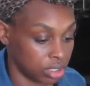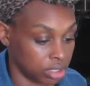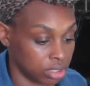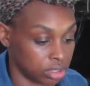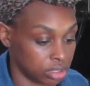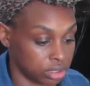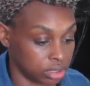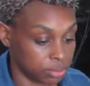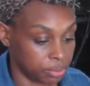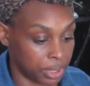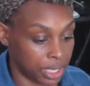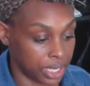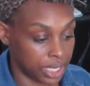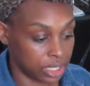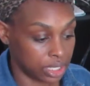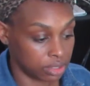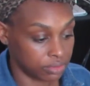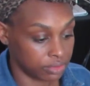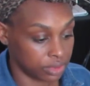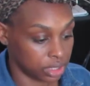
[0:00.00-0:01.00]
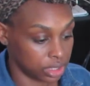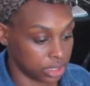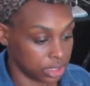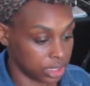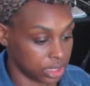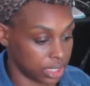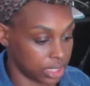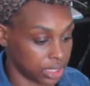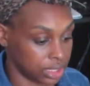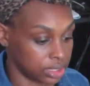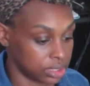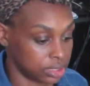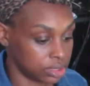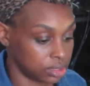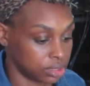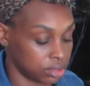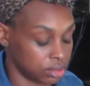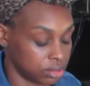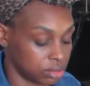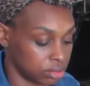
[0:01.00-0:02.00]
Looks potted really
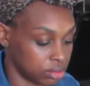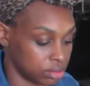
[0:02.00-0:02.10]
nice.